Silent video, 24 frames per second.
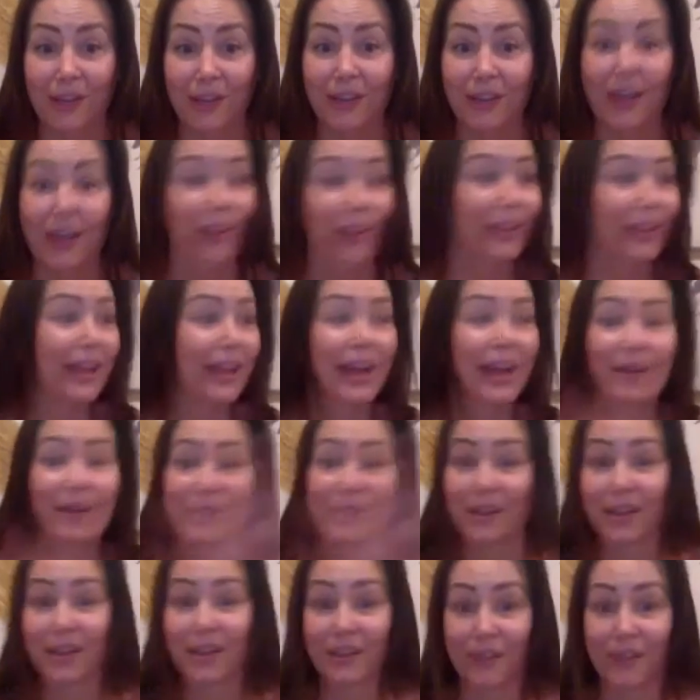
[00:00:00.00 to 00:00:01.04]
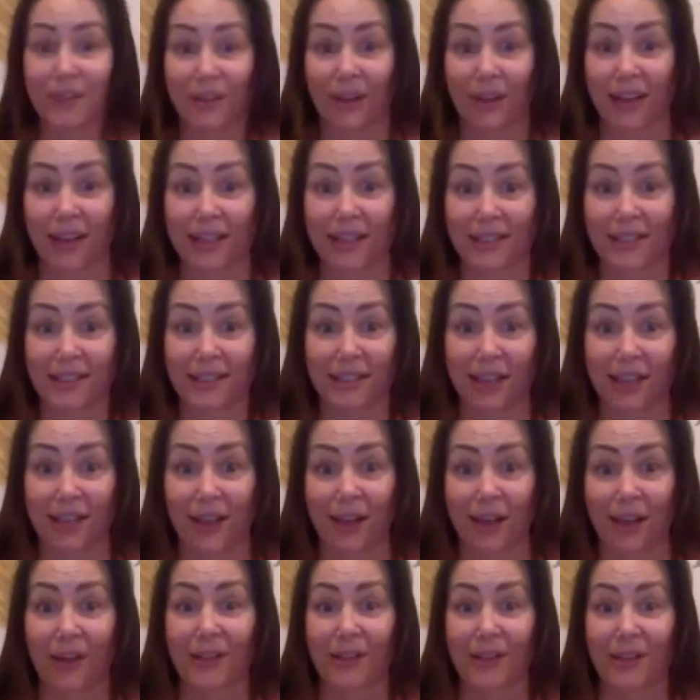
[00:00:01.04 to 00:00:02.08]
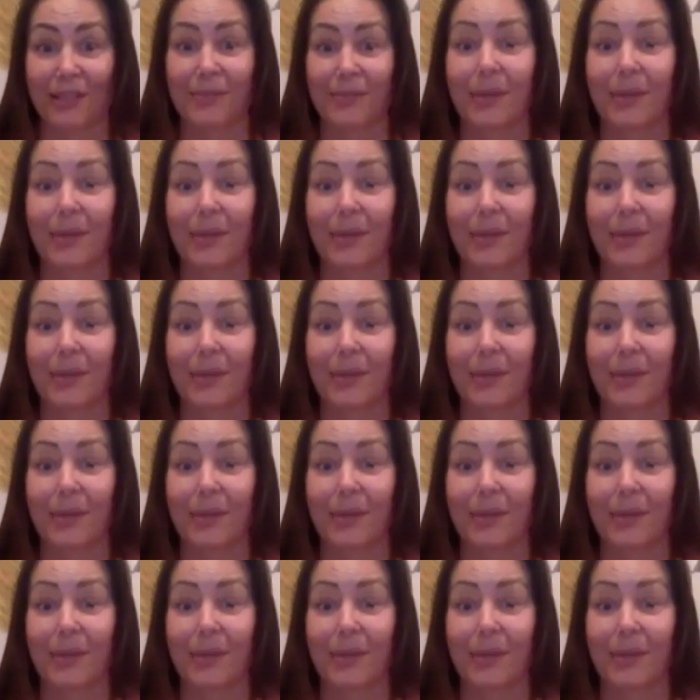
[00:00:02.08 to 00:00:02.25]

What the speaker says: Nothing outside of you has answers.